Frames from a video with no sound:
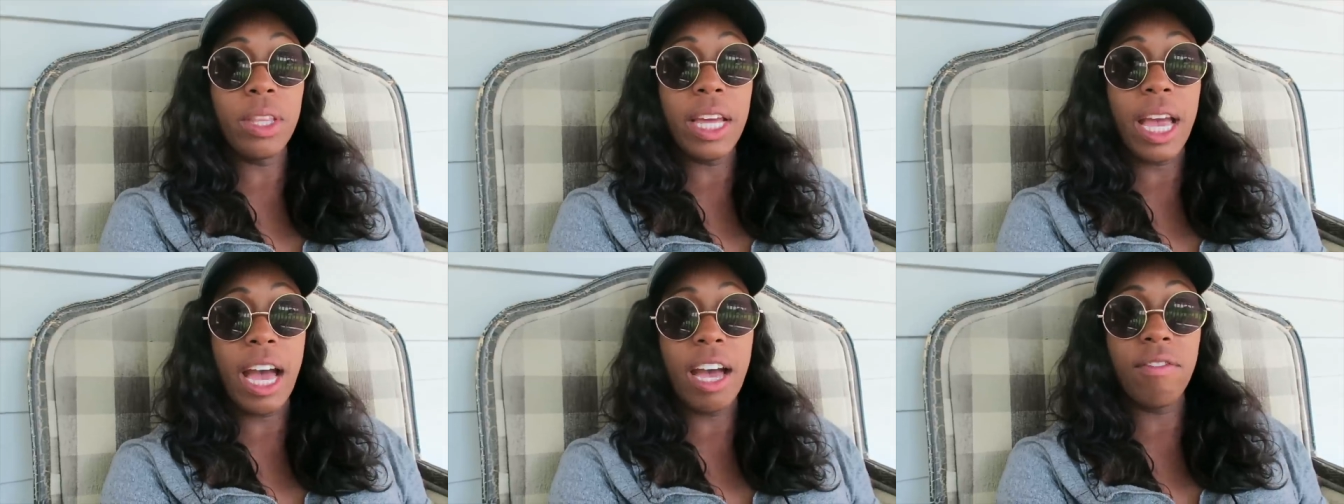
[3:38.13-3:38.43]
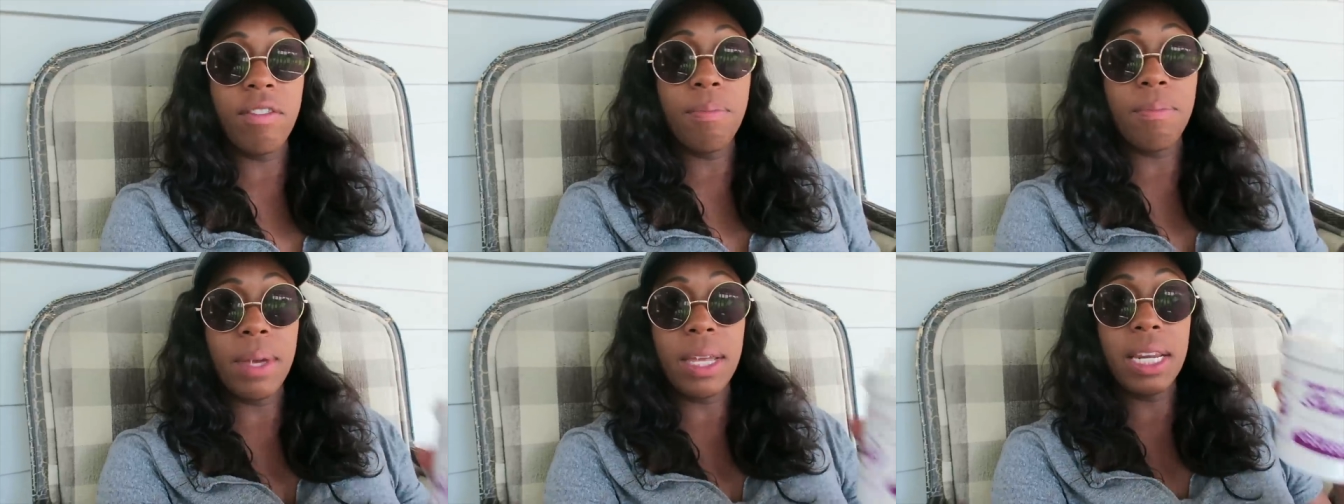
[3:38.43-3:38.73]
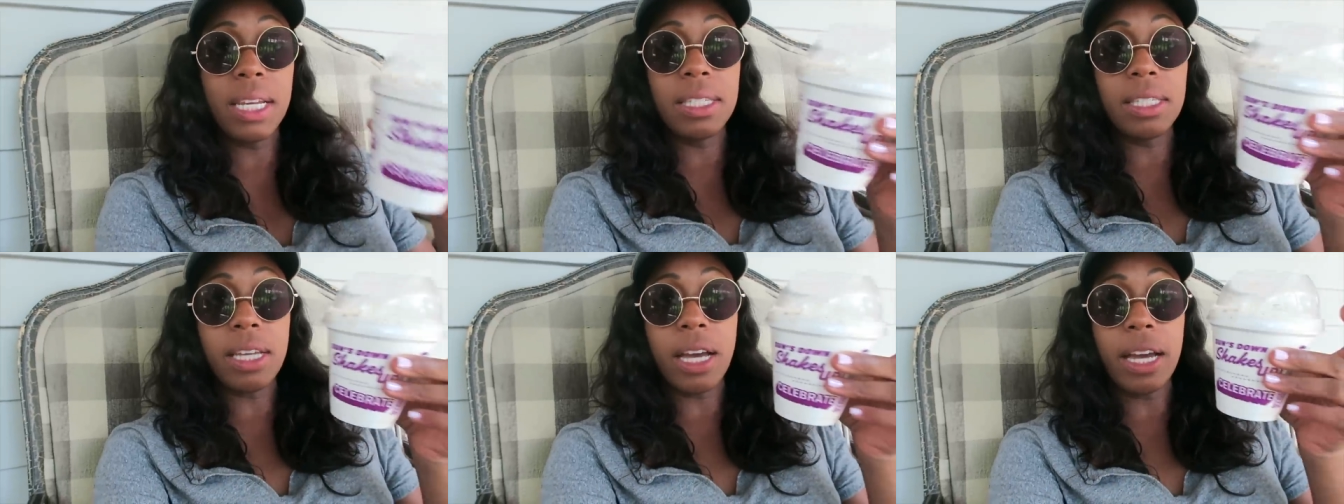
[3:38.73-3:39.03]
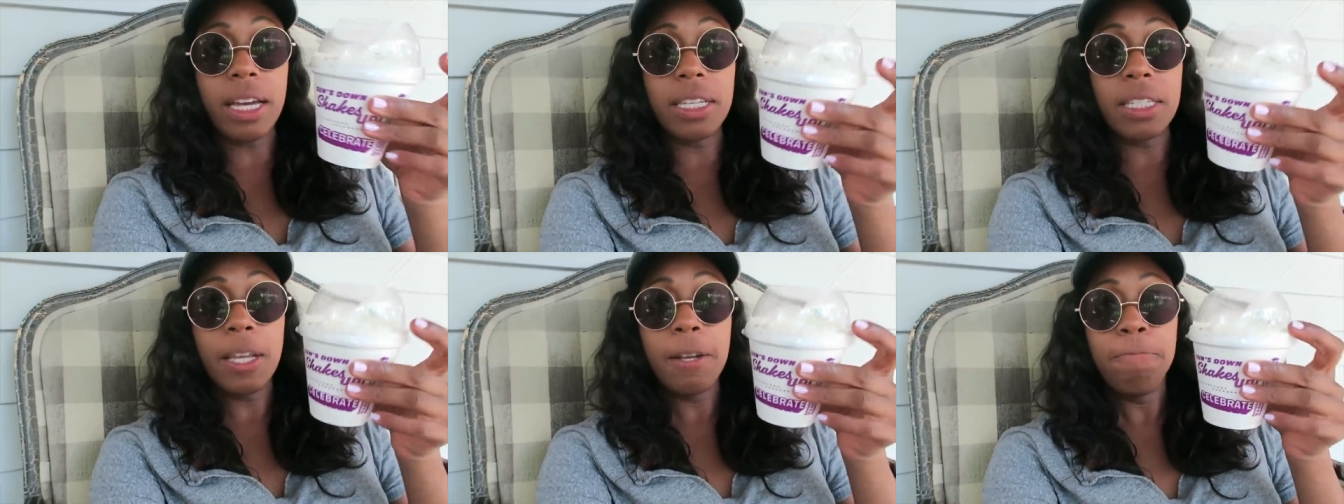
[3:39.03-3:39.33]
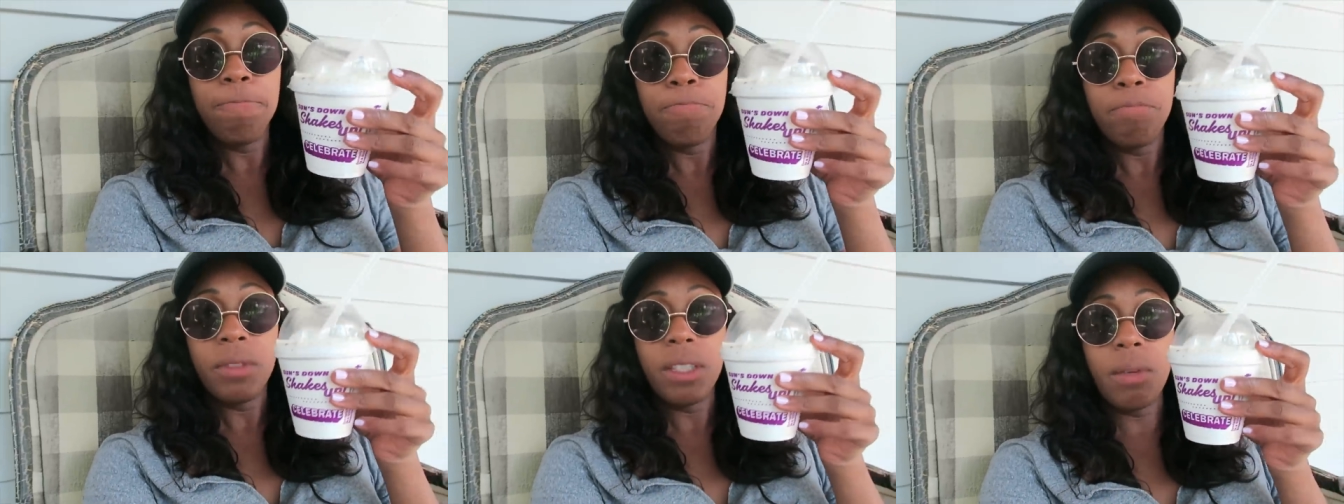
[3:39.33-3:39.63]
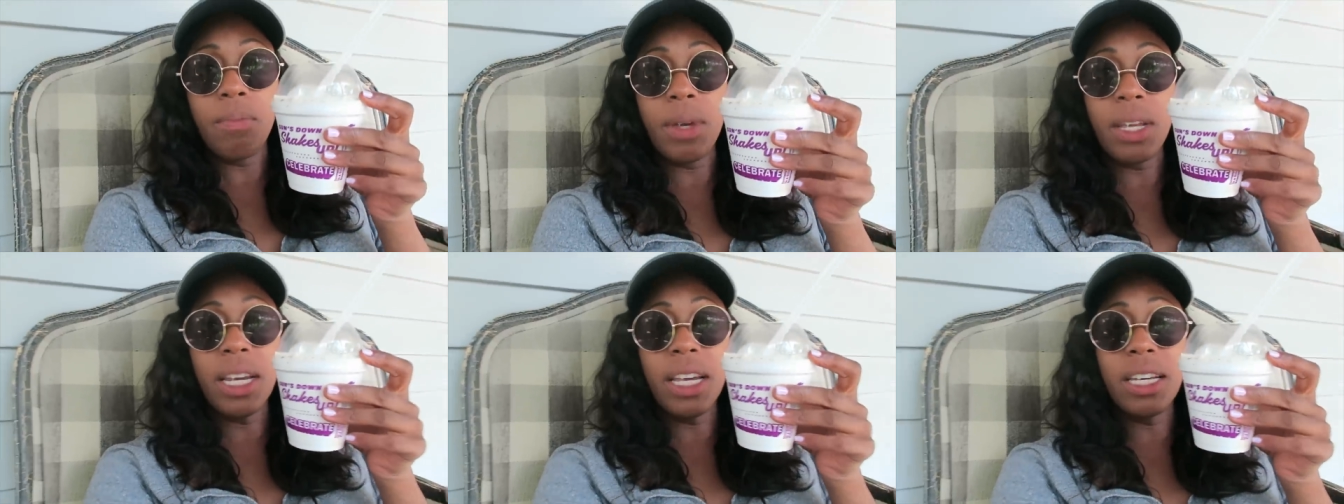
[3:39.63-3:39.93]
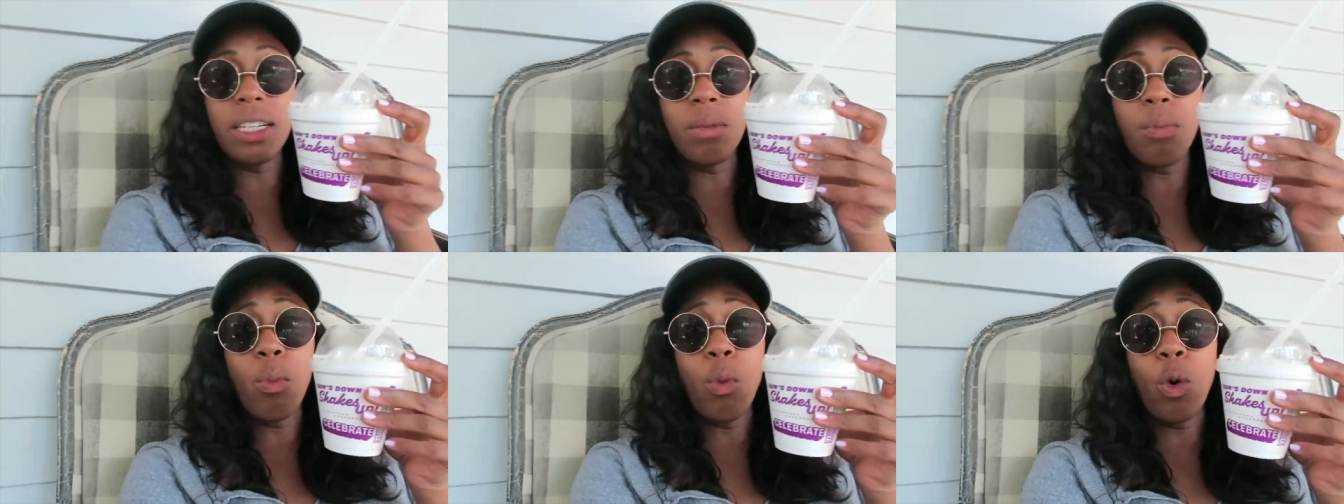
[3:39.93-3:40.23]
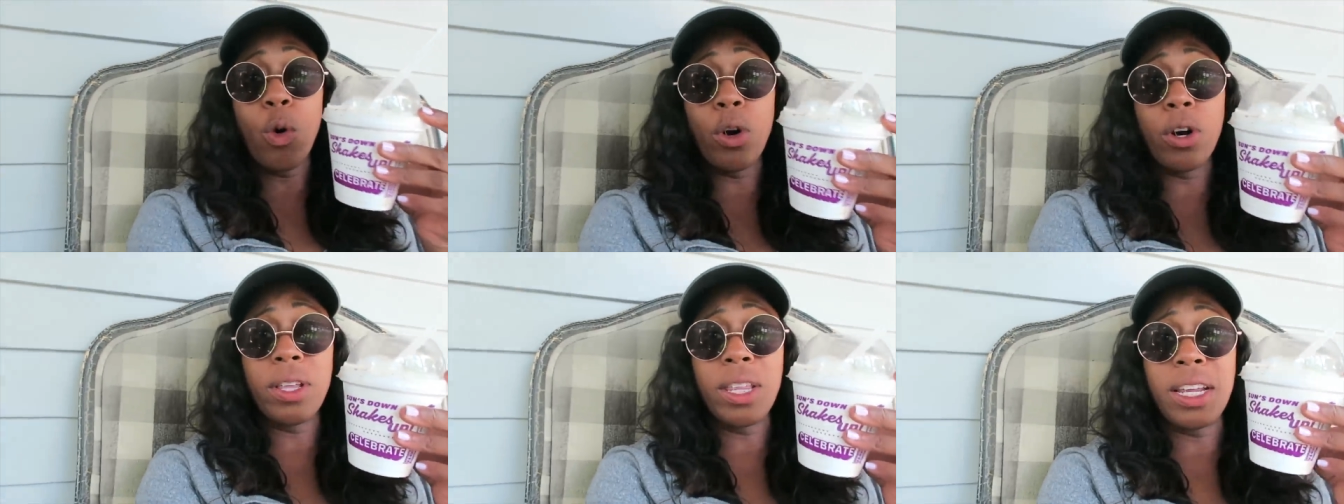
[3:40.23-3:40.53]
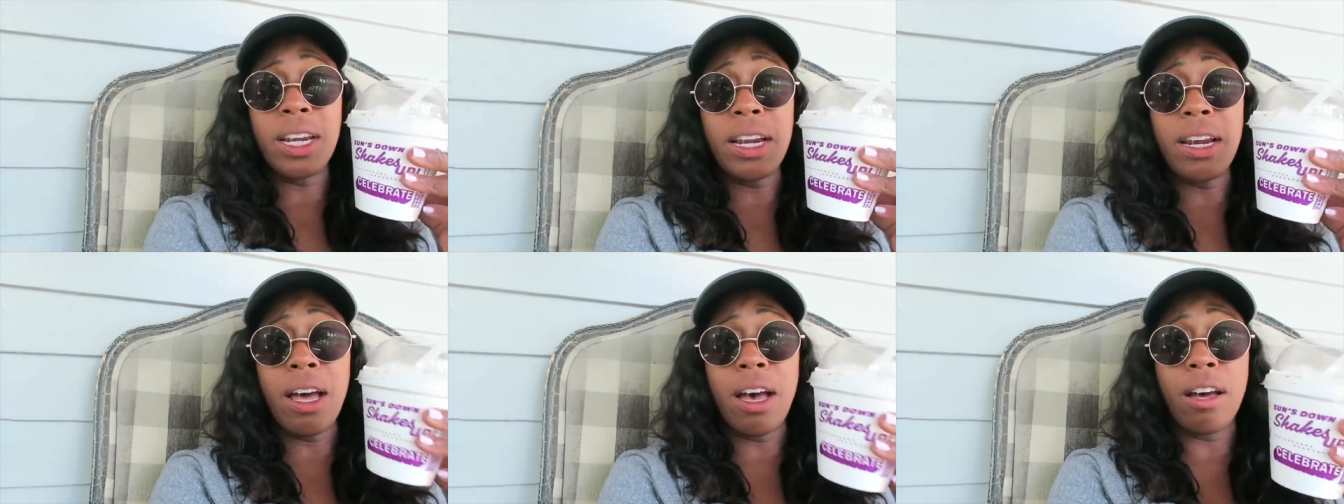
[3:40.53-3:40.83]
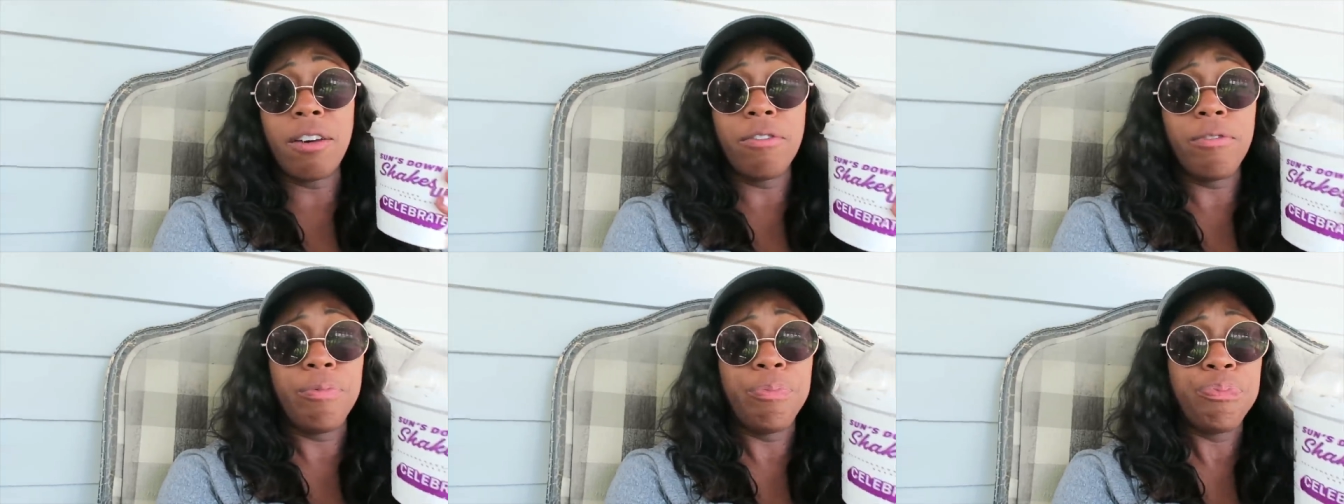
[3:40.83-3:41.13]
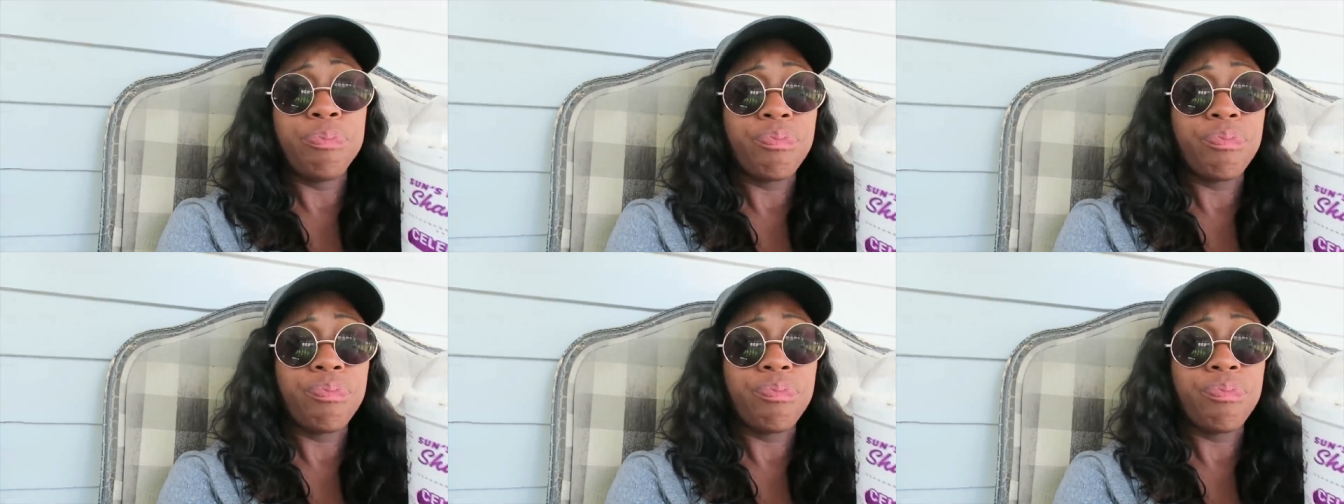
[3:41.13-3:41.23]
they have a mini size. The mini is more than enough.